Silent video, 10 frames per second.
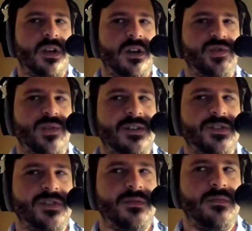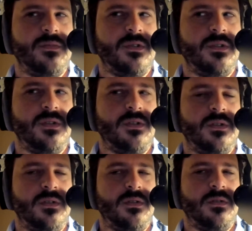Address,
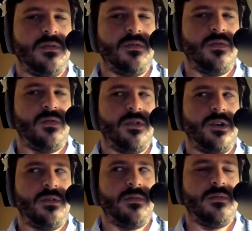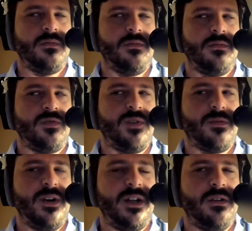or quick
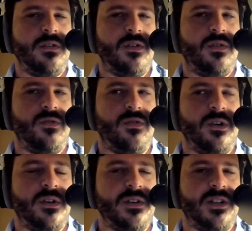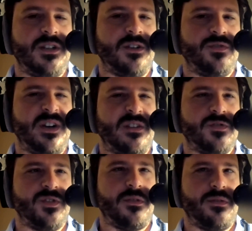reading, or detailed reading.
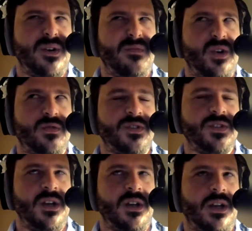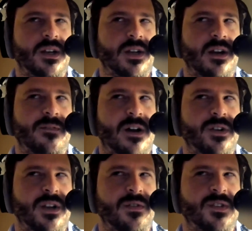Those are the 3 modes and kind of how you
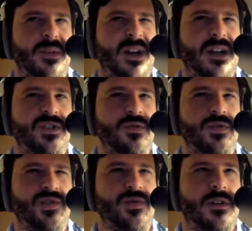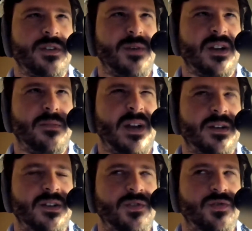can use them. And I do strongly
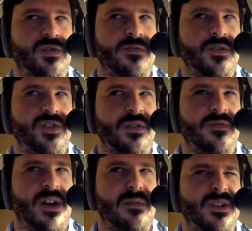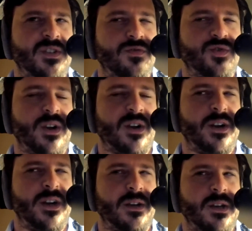recommend, as you traverse your environments, use quick
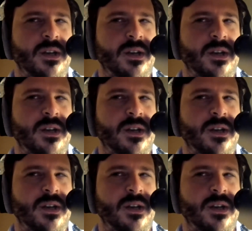reading